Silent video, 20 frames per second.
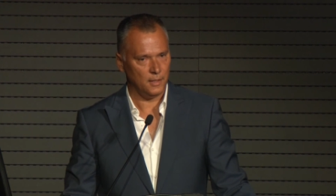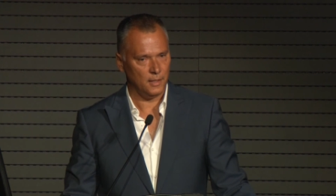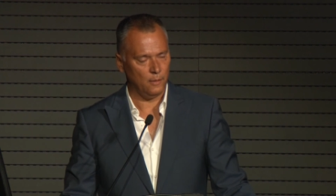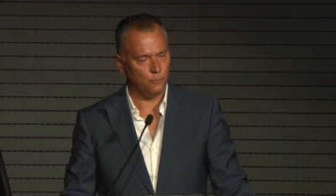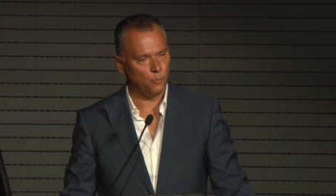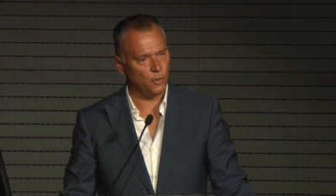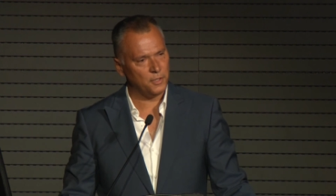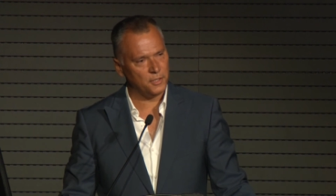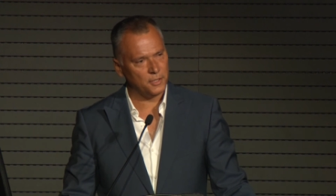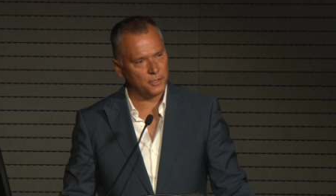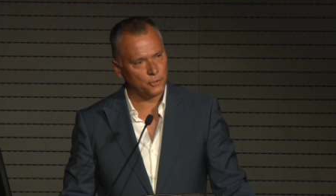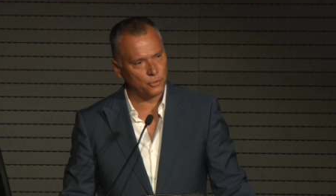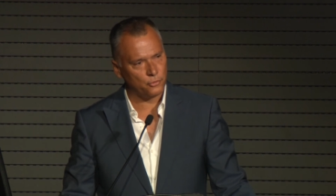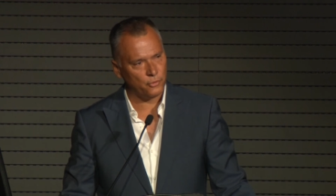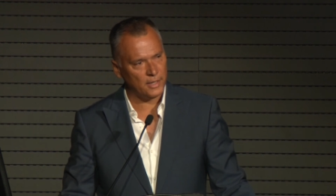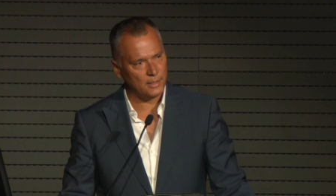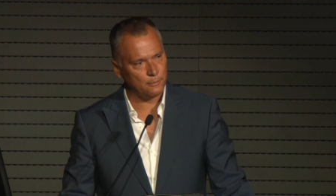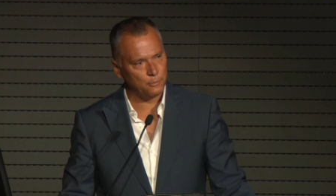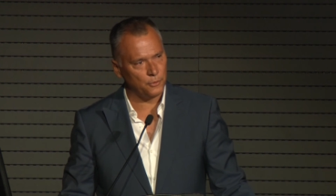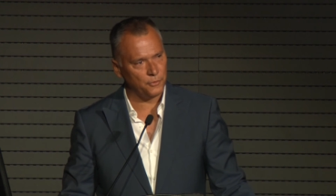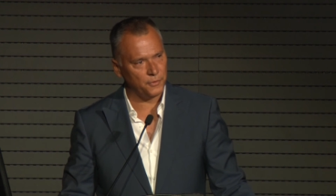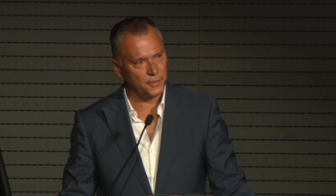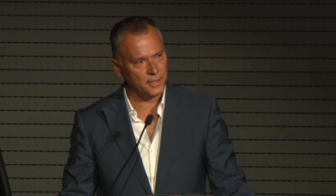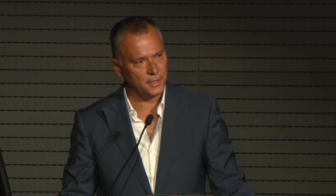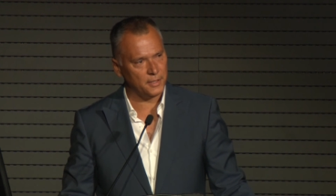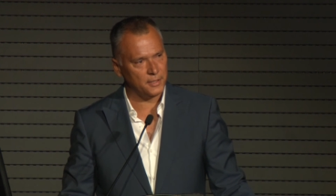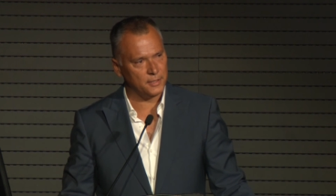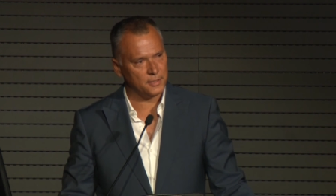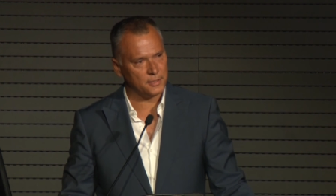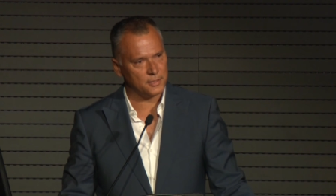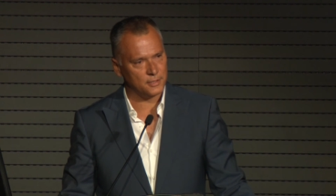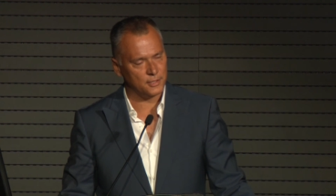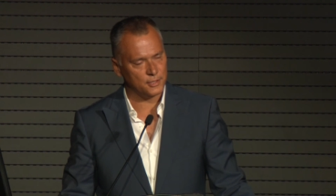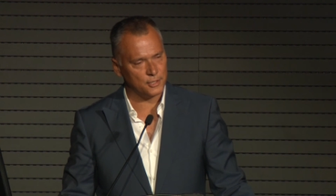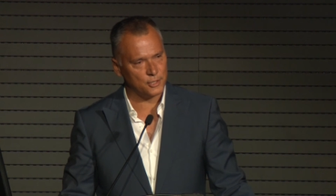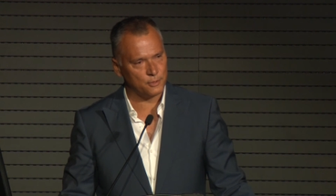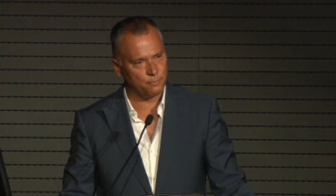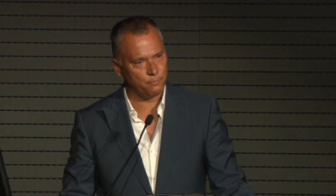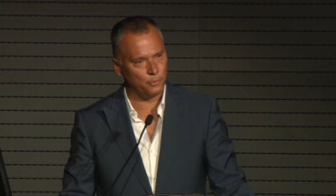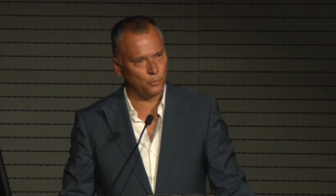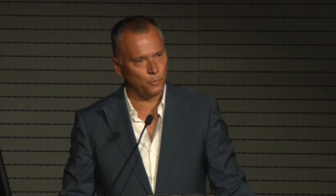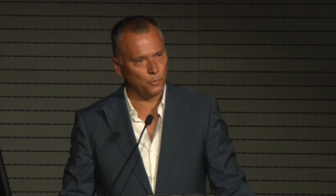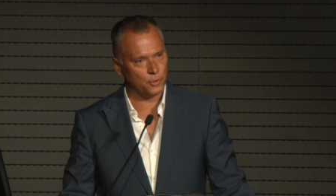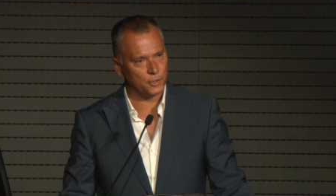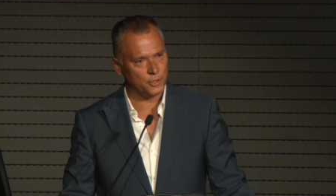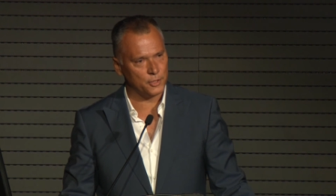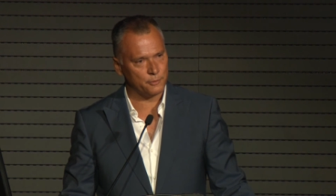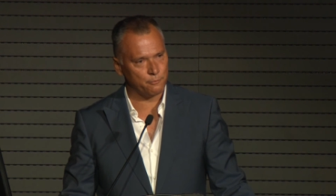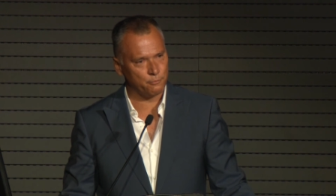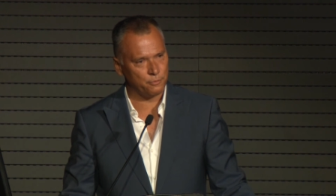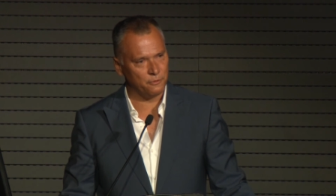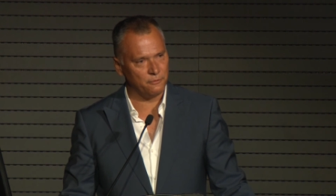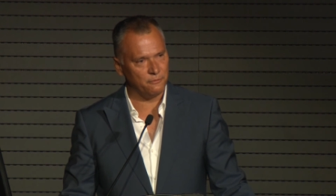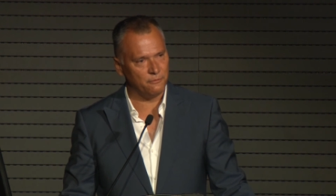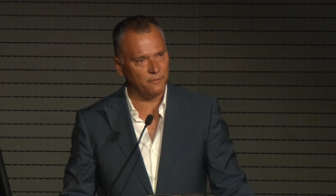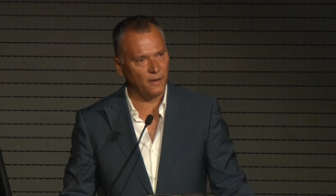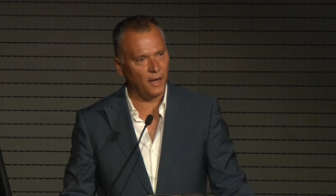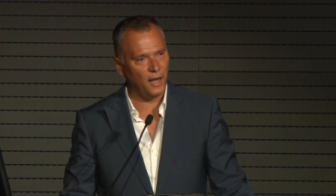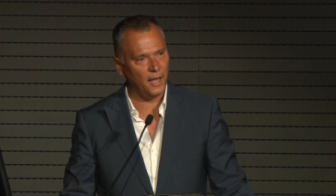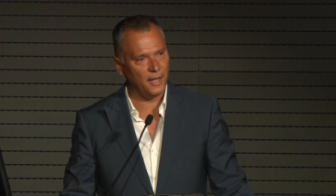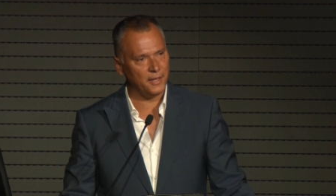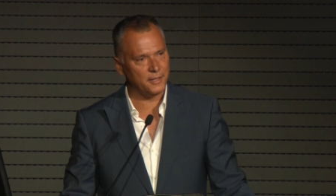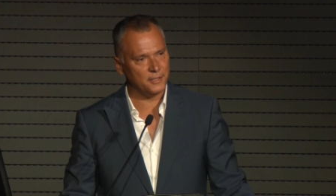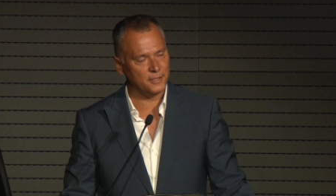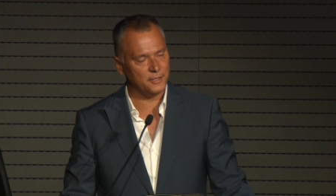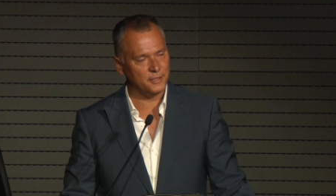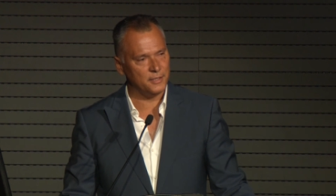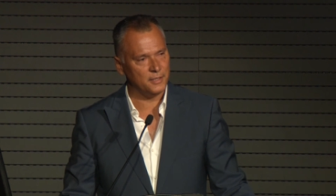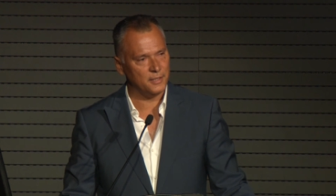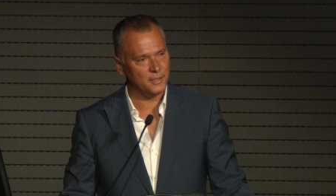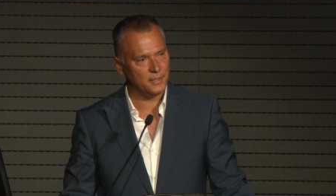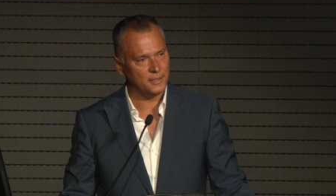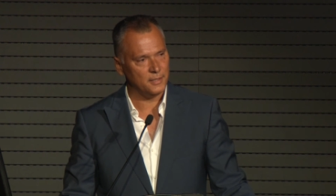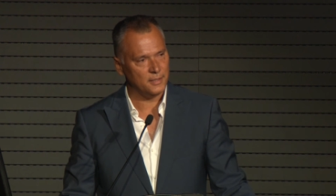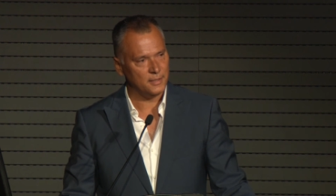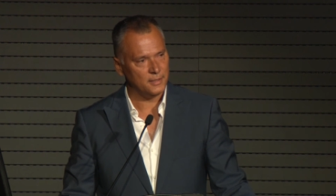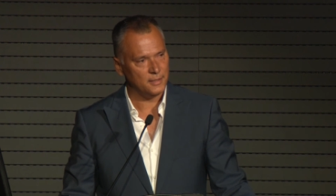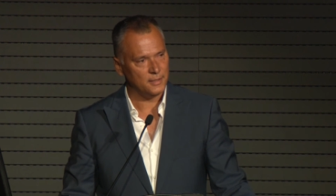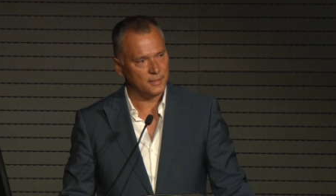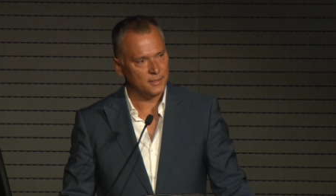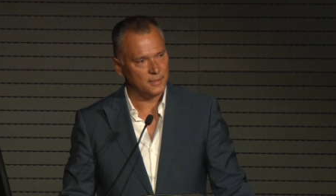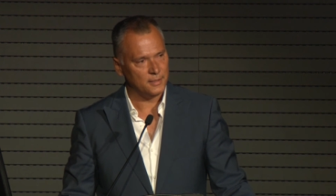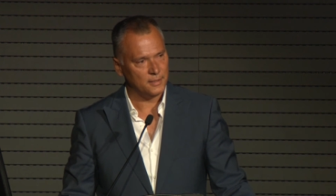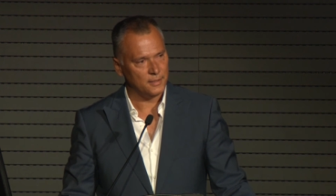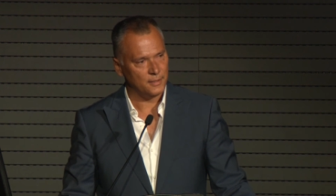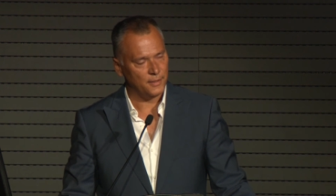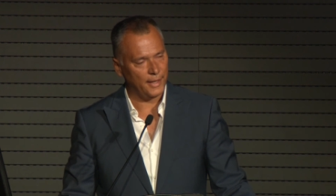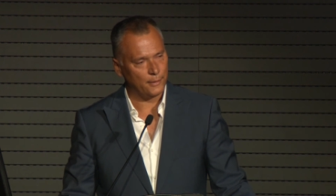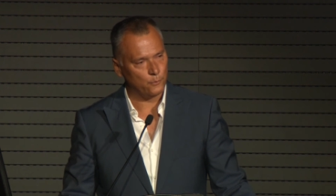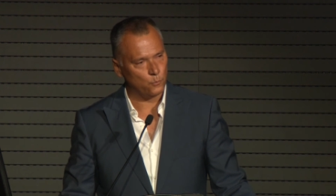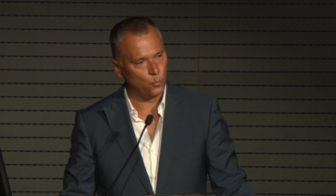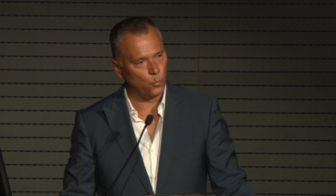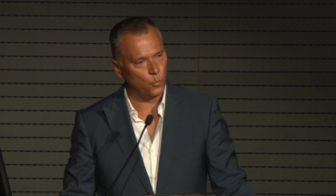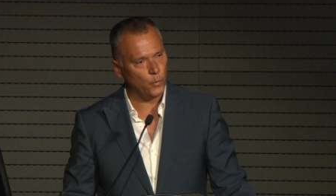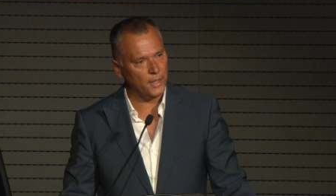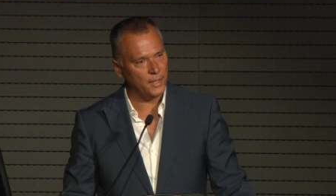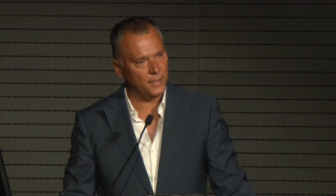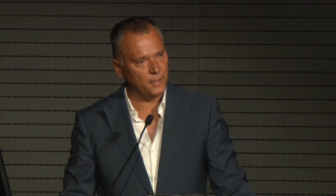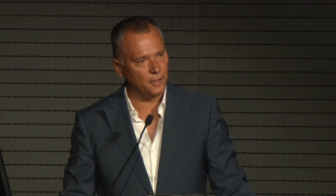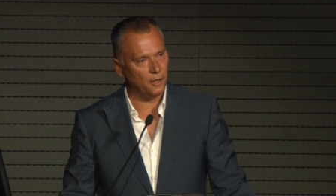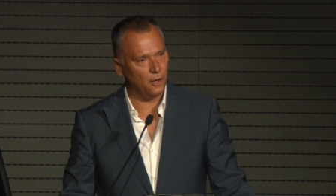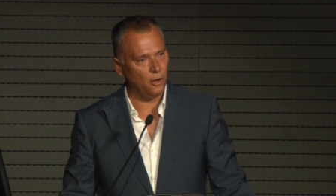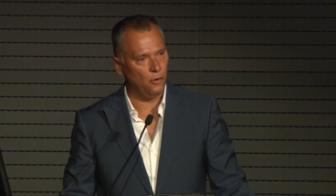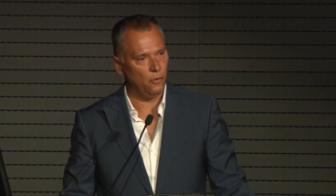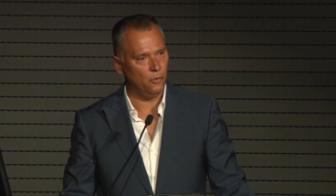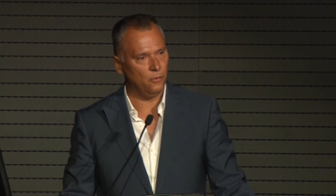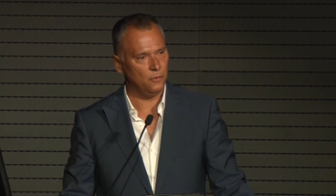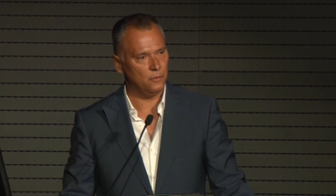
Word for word: And what an incredible thing it is that sport has provided that window